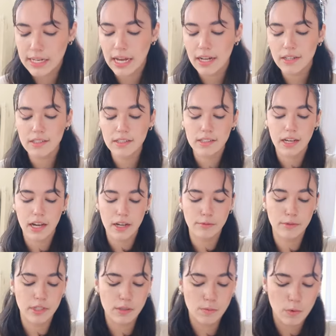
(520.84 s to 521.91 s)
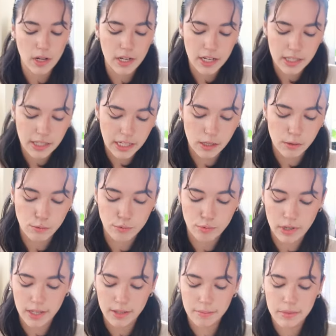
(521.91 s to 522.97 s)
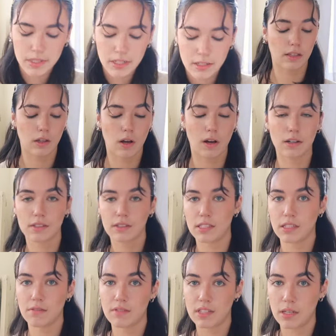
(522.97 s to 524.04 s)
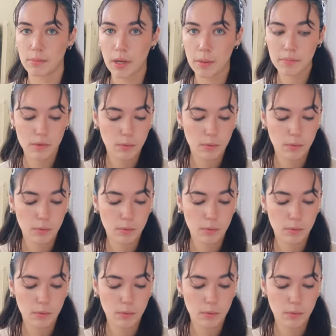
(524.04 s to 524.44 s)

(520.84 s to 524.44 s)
Next, I really wanted like a ribbed long sleeve zip up